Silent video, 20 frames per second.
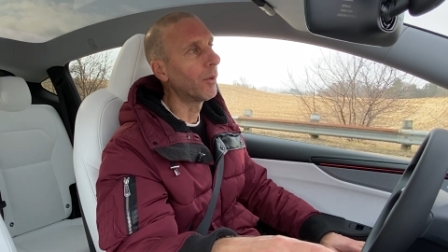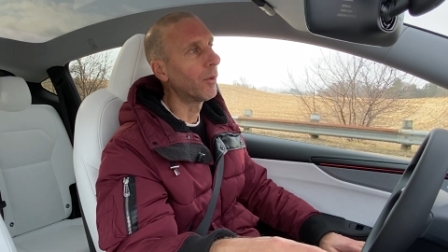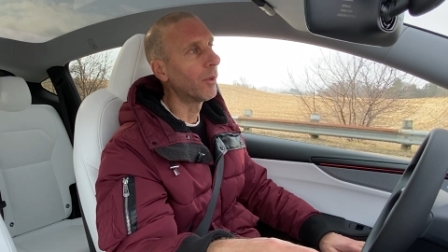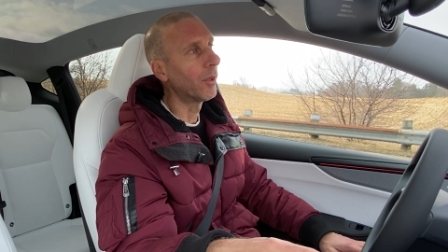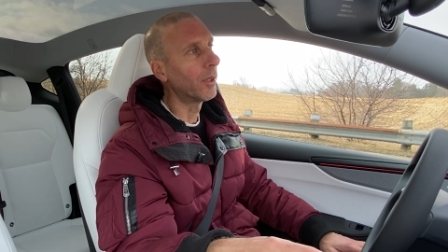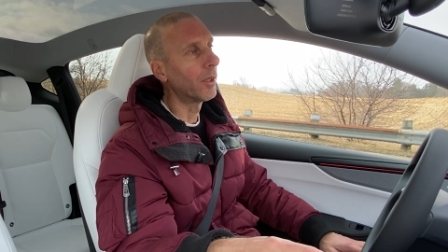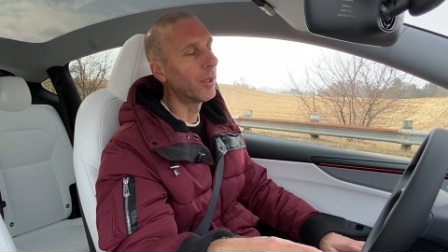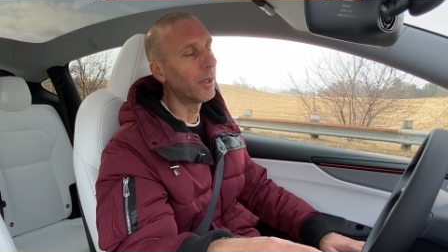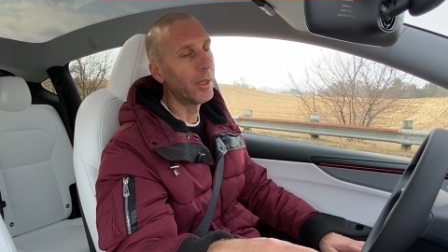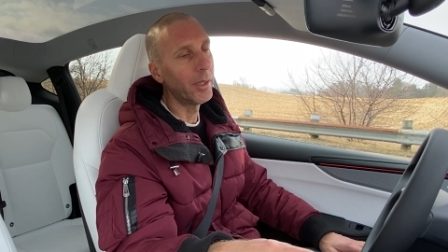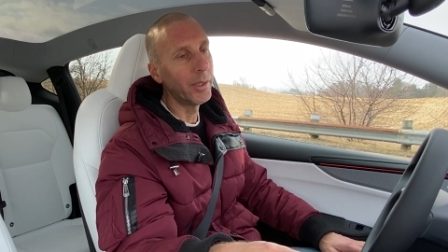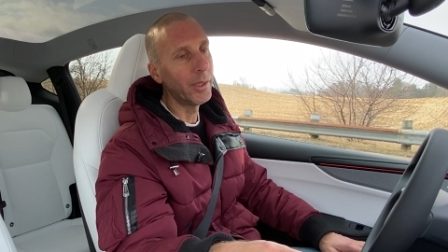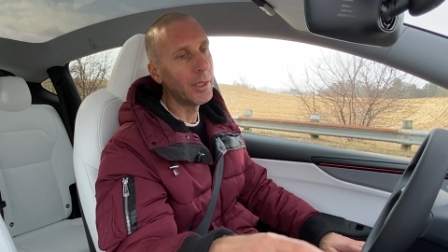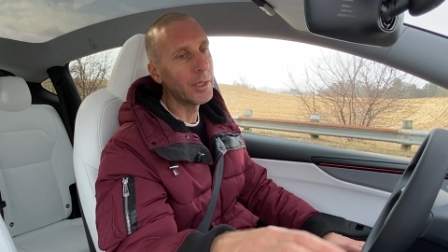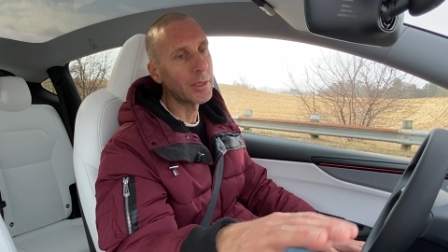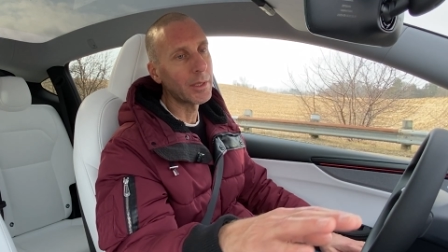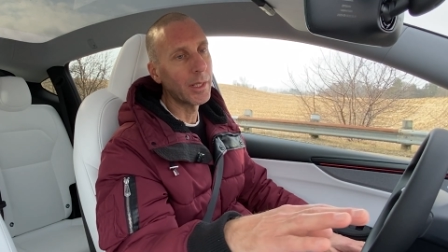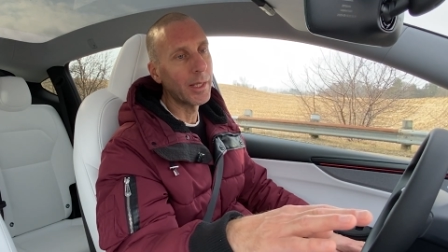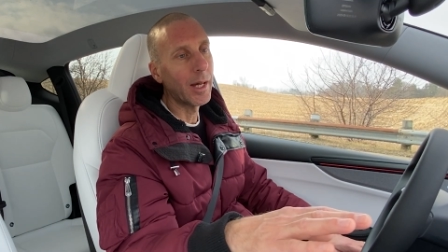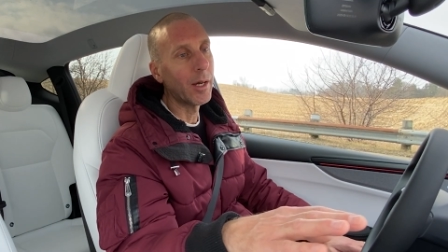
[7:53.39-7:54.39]
or at
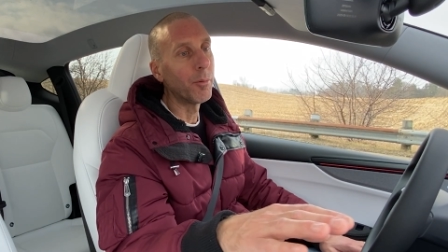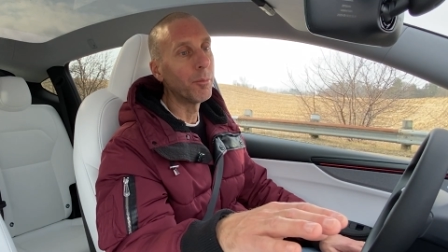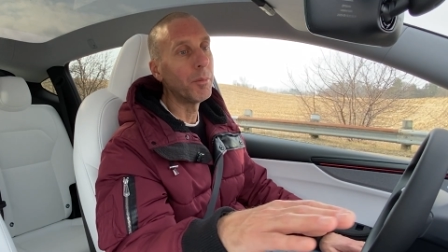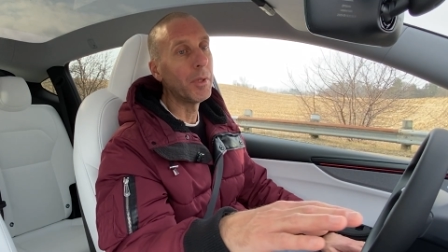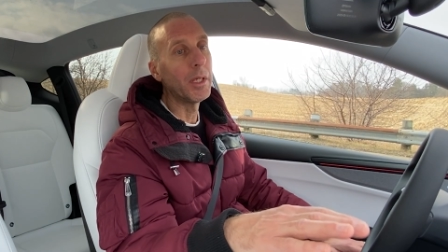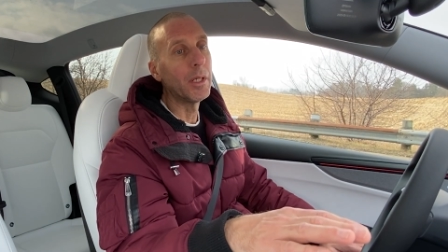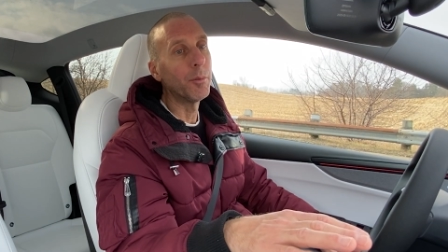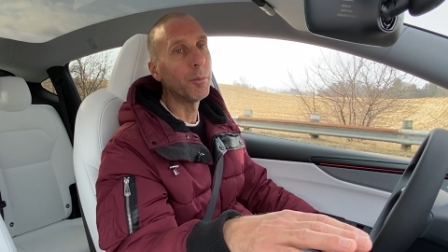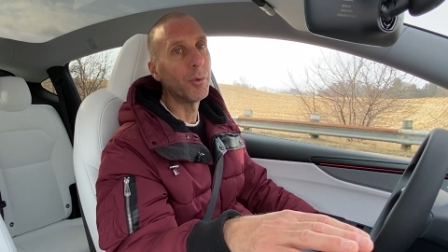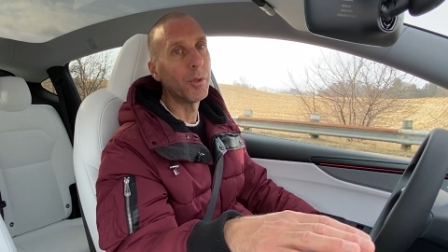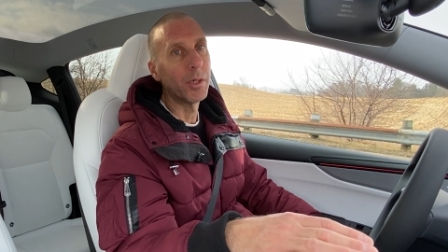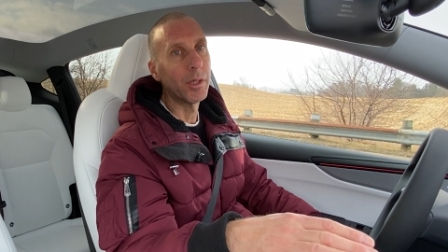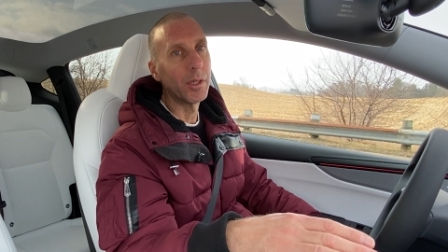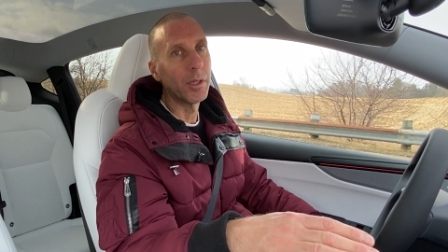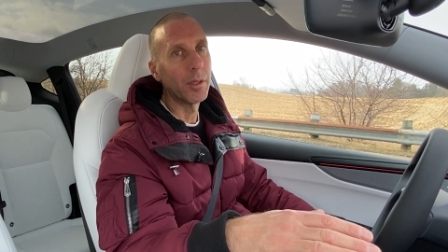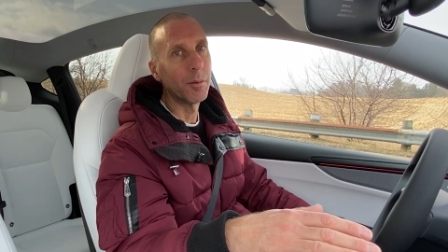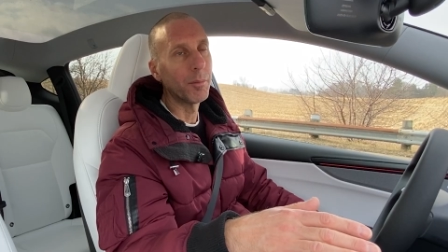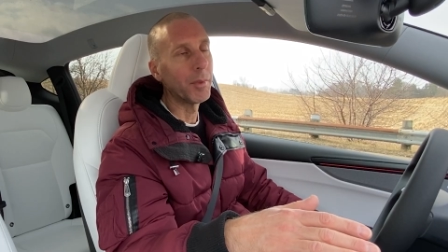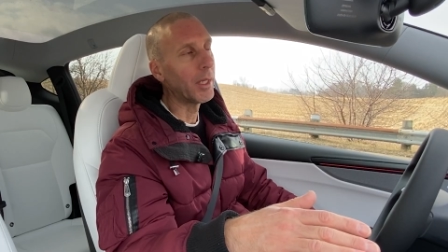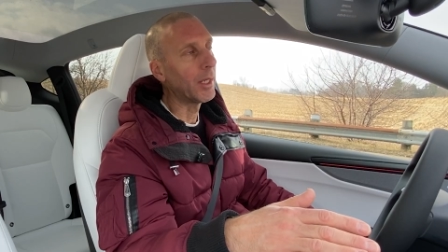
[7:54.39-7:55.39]
least allow me to put it
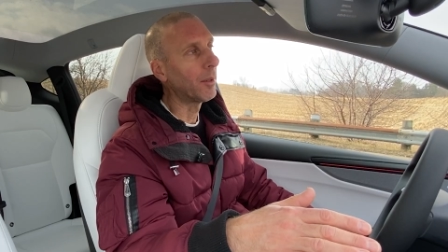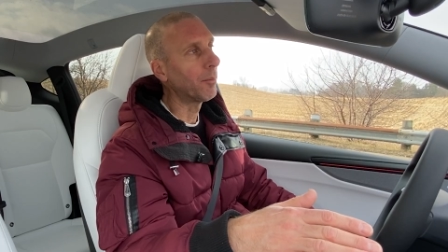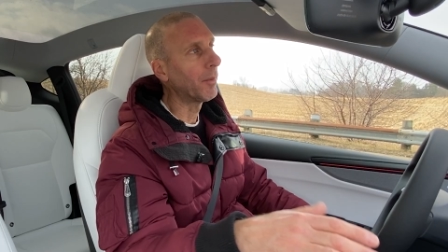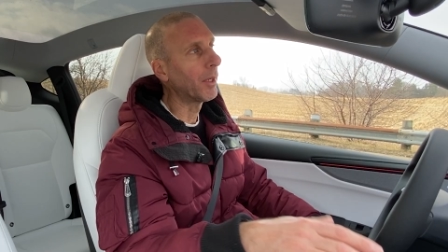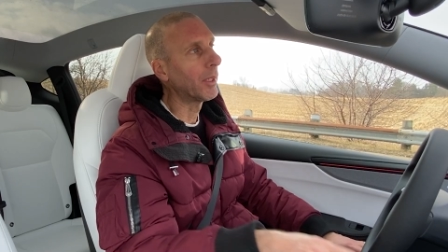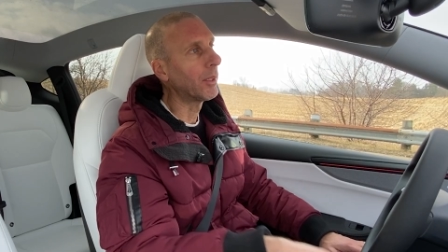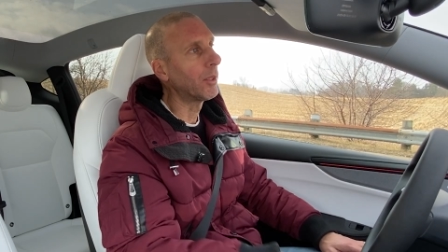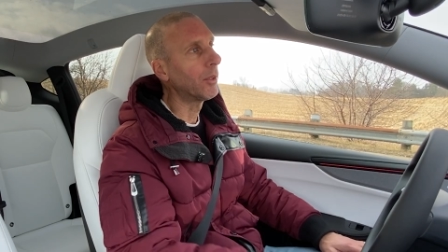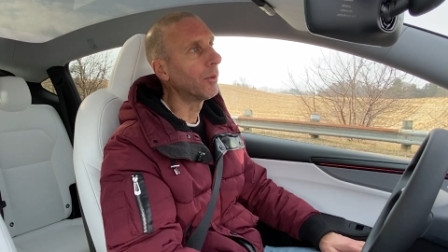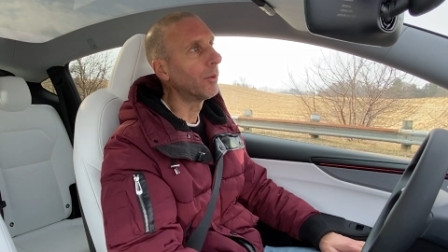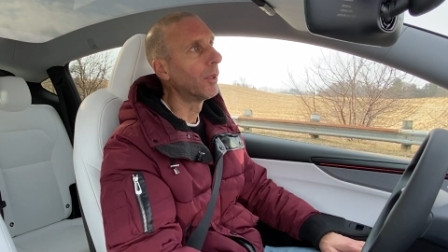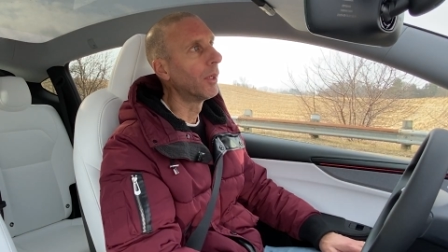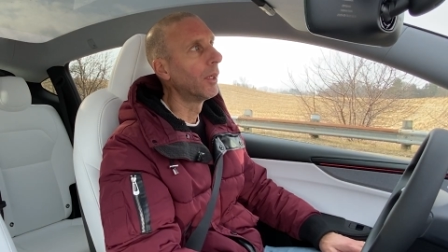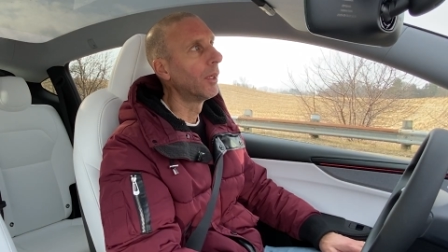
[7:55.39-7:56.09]
in the main menu.